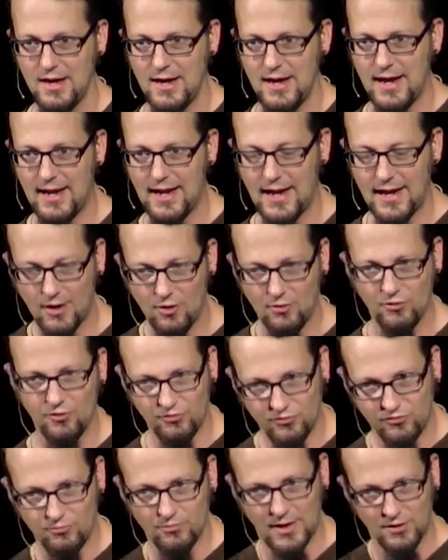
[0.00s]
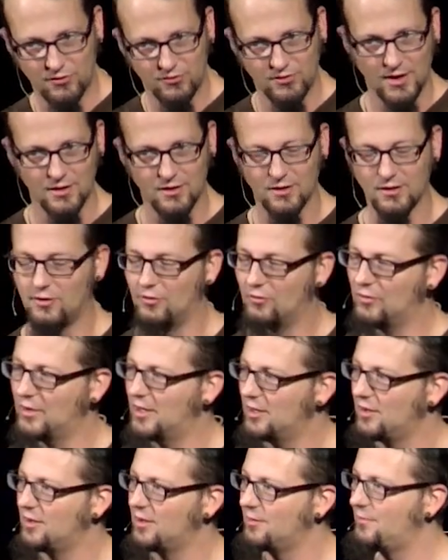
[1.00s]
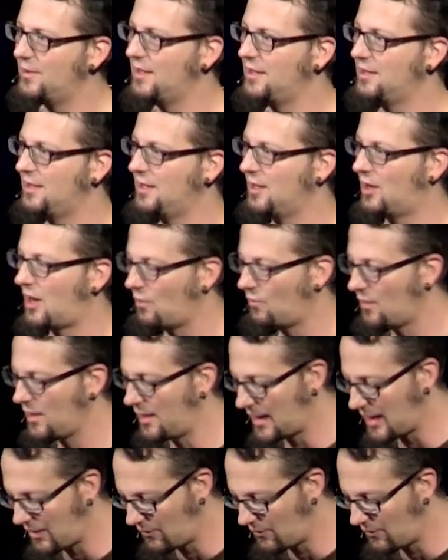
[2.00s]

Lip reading: And I know this might sound a little weird, but, you know, I